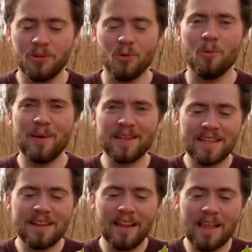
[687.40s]
cool because
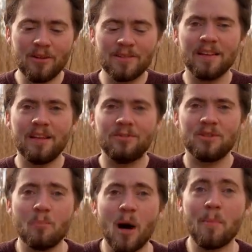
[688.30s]
it allows the leaf
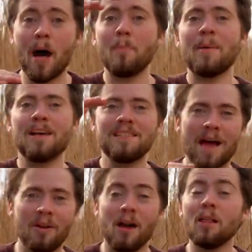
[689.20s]
to bob up and
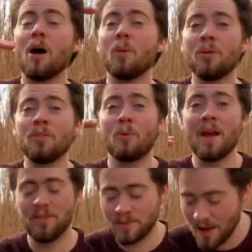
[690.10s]
down along with the
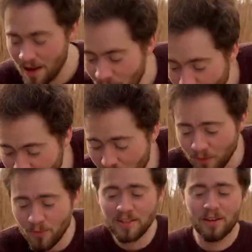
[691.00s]
waves without
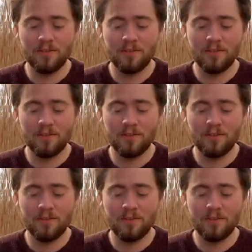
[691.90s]
the risk